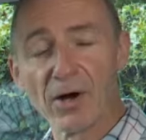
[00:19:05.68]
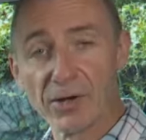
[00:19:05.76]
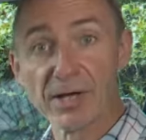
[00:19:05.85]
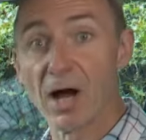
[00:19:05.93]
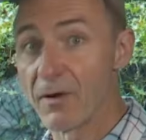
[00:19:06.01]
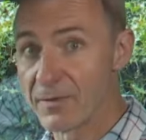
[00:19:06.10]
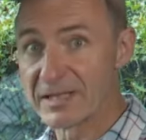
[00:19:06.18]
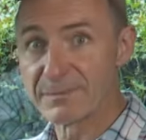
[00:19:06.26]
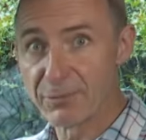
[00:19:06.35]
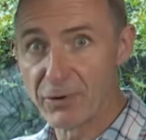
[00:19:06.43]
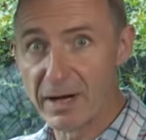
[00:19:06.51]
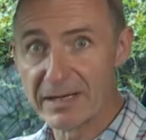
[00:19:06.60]
on a car of this
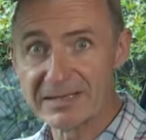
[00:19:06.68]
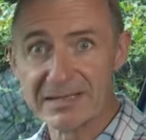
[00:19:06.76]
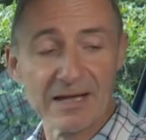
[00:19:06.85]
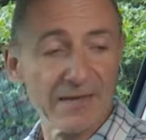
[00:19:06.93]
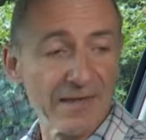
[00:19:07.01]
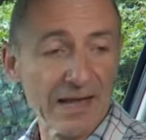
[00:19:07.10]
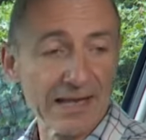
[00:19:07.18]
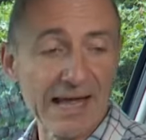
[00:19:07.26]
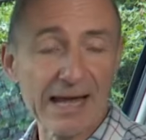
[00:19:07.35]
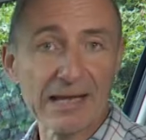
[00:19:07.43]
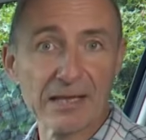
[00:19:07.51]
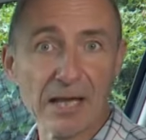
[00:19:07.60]
price, they
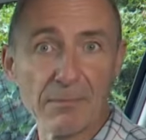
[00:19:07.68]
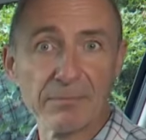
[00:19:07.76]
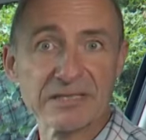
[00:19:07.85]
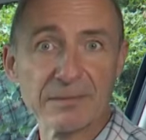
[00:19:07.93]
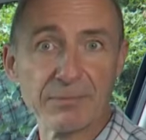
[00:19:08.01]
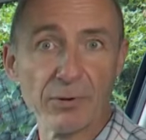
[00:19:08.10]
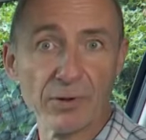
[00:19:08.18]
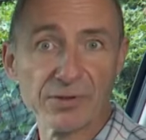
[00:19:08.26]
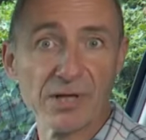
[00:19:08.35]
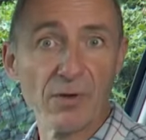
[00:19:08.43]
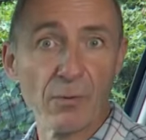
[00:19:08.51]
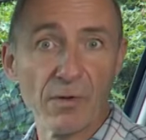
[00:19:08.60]
lack lumbar support
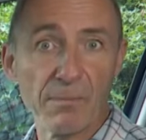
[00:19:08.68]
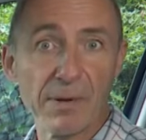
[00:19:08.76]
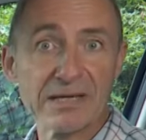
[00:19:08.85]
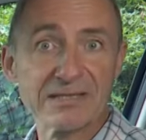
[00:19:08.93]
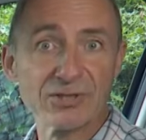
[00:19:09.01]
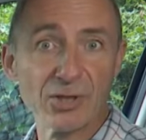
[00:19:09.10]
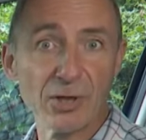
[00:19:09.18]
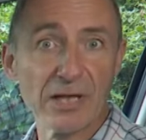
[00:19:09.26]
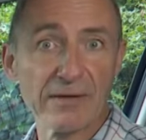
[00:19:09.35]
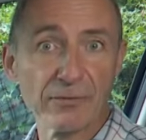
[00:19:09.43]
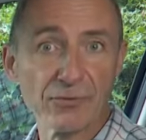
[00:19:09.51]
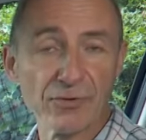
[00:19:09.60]
with base two
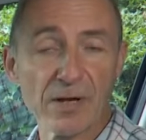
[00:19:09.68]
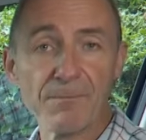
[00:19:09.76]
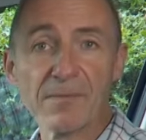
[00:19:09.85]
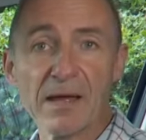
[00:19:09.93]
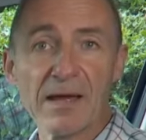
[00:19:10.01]
level trim,